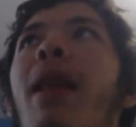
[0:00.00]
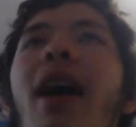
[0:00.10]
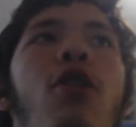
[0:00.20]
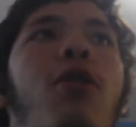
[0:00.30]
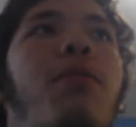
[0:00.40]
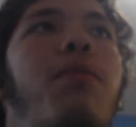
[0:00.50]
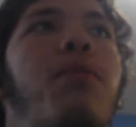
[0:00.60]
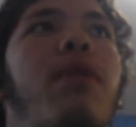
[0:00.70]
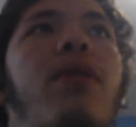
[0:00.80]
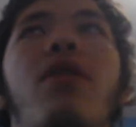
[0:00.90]
I hope
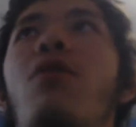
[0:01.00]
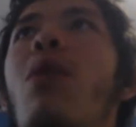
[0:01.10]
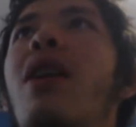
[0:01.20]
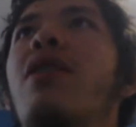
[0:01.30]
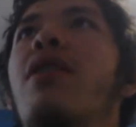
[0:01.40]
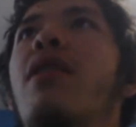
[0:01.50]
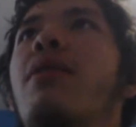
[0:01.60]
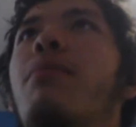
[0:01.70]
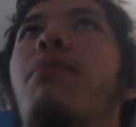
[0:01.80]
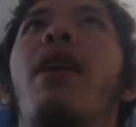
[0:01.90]
you watch
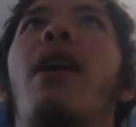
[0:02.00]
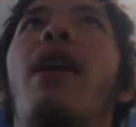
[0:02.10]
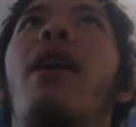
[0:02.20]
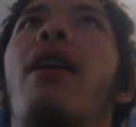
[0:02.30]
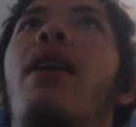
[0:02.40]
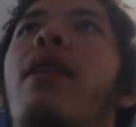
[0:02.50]
this, but